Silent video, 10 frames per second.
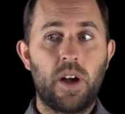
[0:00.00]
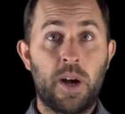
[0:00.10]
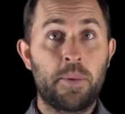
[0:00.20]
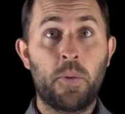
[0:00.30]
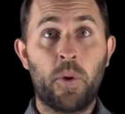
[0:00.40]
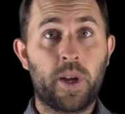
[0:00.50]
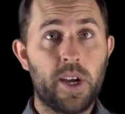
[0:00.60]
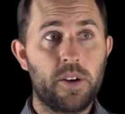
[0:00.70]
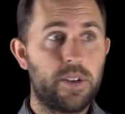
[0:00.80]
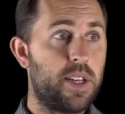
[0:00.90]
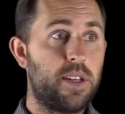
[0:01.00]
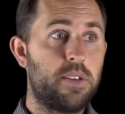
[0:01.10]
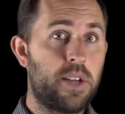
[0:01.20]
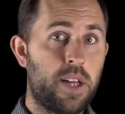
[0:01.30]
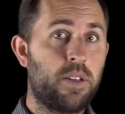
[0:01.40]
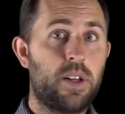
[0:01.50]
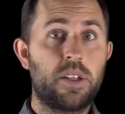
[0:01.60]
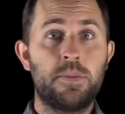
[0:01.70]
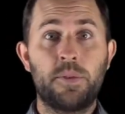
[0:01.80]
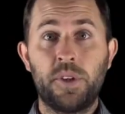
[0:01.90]
I'm gonna work out. At nine o'clock
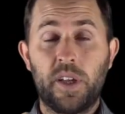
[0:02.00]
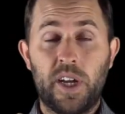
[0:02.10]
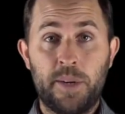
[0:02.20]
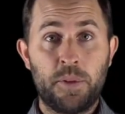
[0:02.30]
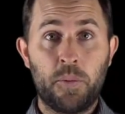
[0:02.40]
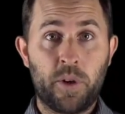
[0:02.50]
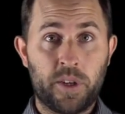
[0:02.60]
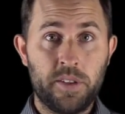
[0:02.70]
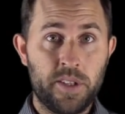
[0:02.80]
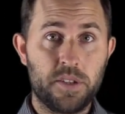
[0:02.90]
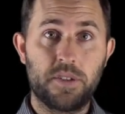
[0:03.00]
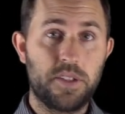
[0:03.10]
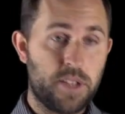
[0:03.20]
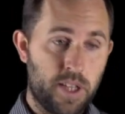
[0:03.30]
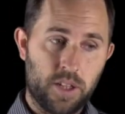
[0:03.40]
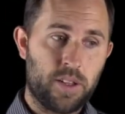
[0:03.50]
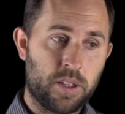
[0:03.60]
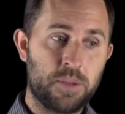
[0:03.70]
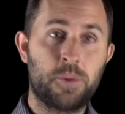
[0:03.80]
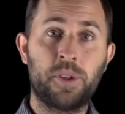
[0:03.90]
in the morning, I'm gonna work on this. At ten o'clock
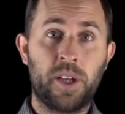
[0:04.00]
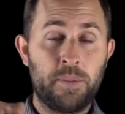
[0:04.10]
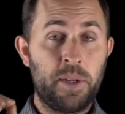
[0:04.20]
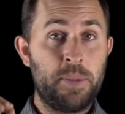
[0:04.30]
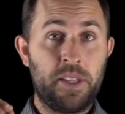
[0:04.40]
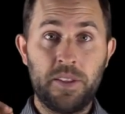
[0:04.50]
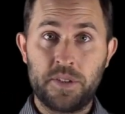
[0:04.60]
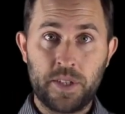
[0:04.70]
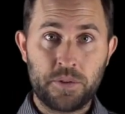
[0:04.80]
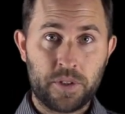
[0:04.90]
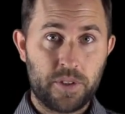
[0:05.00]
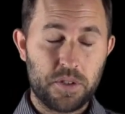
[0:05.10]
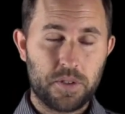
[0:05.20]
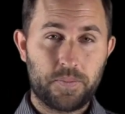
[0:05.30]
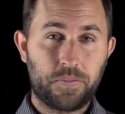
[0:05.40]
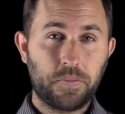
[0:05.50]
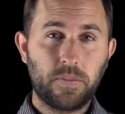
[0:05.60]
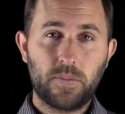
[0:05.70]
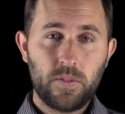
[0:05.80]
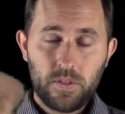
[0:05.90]
in the morning, I'm gonna make these sales calls.
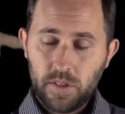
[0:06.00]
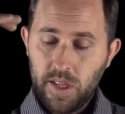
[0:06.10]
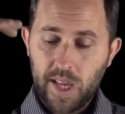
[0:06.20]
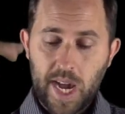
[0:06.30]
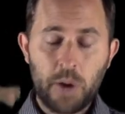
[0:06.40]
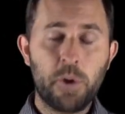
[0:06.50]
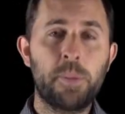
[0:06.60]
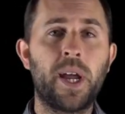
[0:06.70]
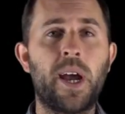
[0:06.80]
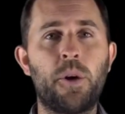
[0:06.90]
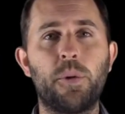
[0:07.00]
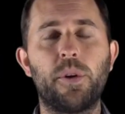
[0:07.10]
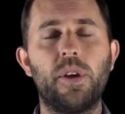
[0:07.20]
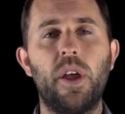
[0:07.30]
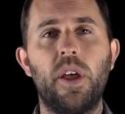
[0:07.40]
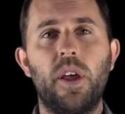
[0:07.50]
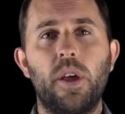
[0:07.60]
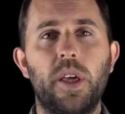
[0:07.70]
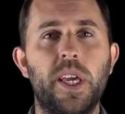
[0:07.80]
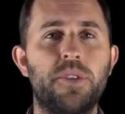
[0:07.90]
Hour by hour,
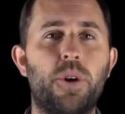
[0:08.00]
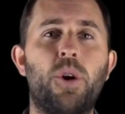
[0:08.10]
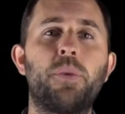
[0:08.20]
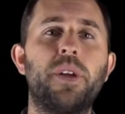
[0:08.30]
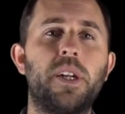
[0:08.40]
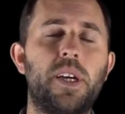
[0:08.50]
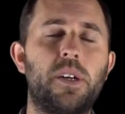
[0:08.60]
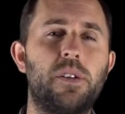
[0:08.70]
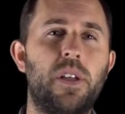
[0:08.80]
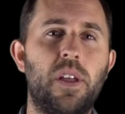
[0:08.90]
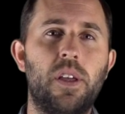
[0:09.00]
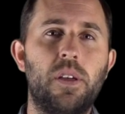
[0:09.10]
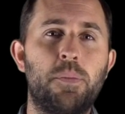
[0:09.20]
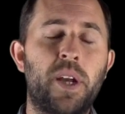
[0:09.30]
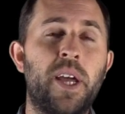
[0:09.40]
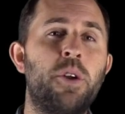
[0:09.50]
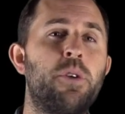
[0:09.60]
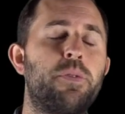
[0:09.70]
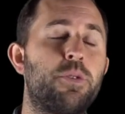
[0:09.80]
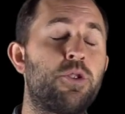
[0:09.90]
it's all written out. But I know
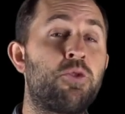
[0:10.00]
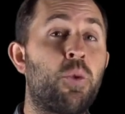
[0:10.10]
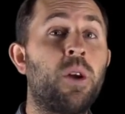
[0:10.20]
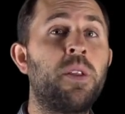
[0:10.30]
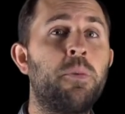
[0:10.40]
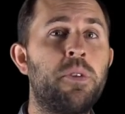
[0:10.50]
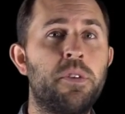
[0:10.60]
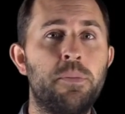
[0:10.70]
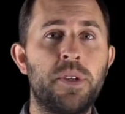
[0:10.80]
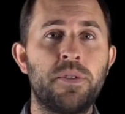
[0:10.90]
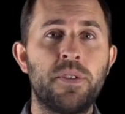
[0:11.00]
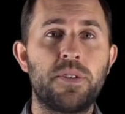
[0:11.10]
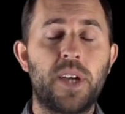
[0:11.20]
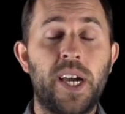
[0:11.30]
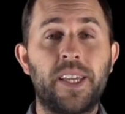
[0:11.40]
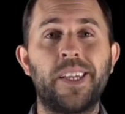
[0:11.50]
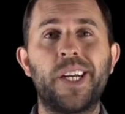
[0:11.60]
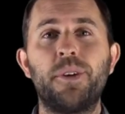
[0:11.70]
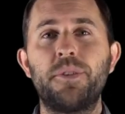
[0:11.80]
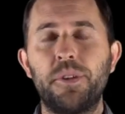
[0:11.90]
if you're struggling with your business, I can
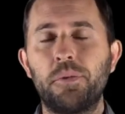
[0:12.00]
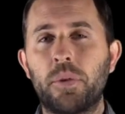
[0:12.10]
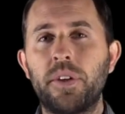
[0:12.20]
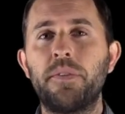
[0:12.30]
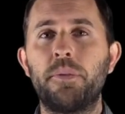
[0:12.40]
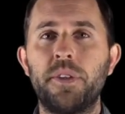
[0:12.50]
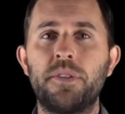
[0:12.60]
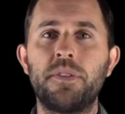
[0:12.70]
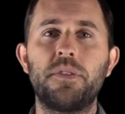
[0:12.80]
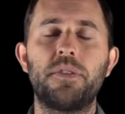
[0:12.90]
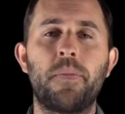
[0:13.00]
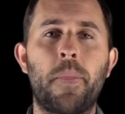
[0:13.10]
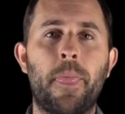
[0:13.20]
guarantee you one of the reasons